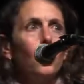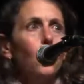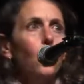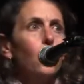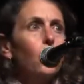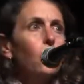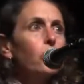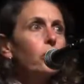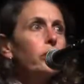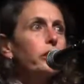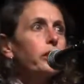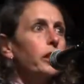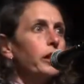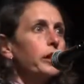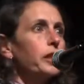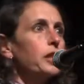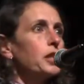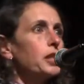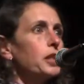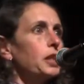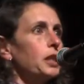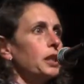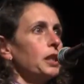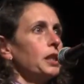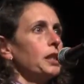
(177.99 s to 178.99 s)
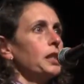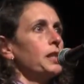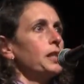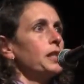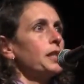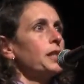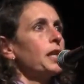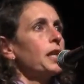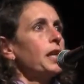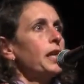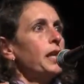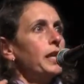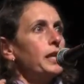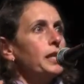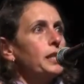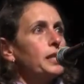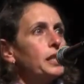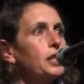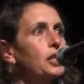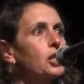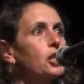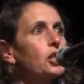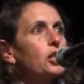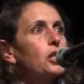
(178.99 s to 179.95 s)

all an ice sheet is it's